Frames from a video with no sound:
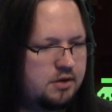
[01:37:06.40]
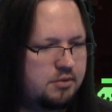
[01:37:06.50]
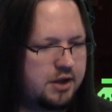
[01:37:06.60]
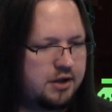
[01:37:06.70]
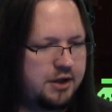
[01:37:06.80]

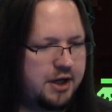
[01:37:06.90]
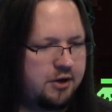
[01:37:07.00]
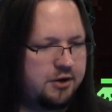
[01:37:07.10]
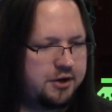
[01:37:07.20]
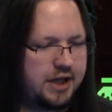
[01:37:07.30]
Pretty glaring
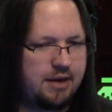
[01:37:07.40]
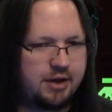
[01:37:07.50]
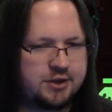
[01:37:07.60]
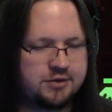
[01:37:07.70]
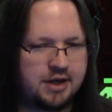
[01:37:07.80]
hole in your
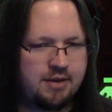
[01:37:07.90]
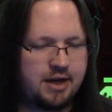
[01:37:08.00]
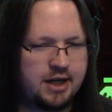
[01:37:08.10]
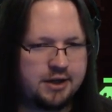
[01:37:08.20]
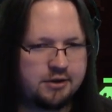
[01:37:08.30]
gaming history. I
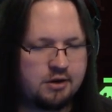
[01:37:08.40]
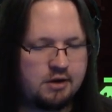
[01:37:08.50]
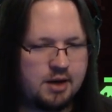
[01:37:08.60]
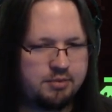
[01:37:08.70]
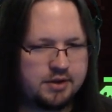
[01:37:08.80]
mean, I didn't grow
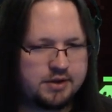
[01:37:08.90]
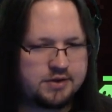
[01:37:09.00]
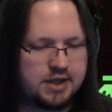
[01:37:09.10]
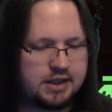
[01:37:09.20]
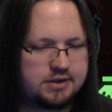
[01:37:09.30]
up with a
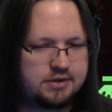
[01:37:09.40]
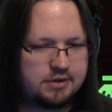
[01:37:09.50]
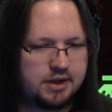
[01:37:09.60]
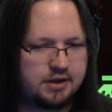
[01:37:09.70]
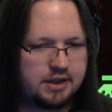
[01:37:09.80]
SNES
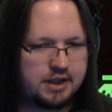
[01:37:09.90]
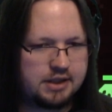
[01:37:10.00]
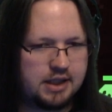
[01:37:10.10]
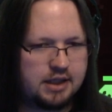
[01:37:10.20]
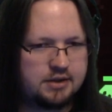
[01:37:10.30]
or anything
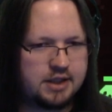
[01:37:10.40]
like that.